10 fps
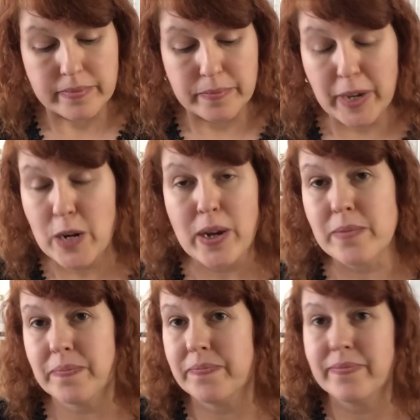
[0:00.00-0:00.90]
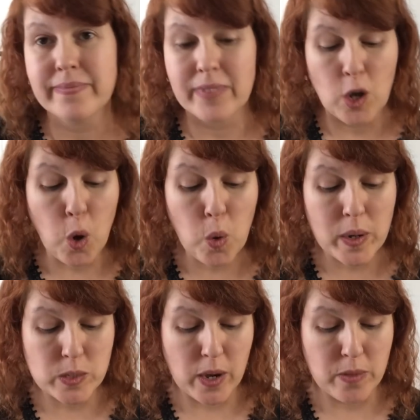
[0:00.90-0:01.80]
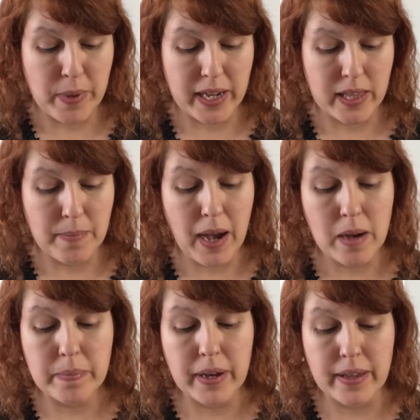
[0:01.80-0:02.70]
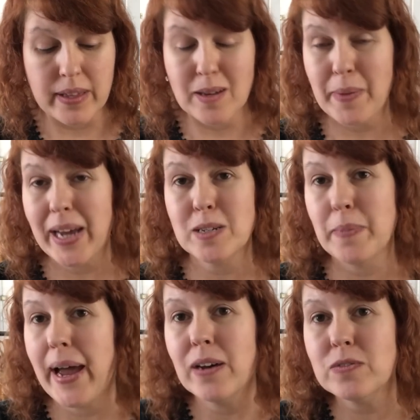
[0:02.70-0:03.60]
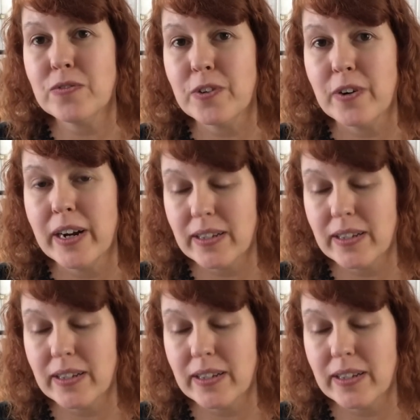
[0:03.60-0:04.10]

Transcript: But anyway, always worth picking them up. I think I paid £1 for it.